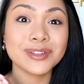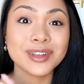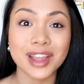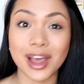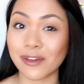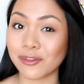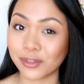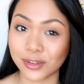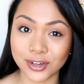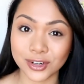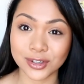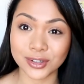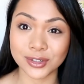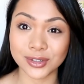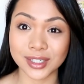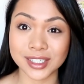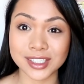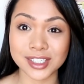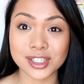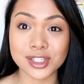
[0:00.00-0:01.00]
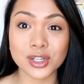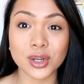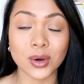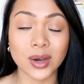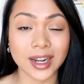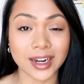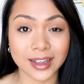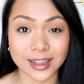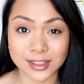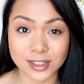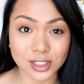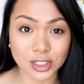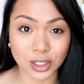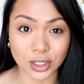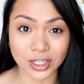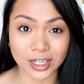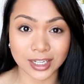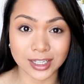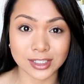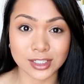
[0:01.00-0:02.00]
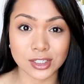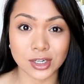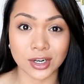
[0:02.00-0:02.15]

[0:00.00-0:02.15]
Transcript: Without further ado let's just go ahead and get started.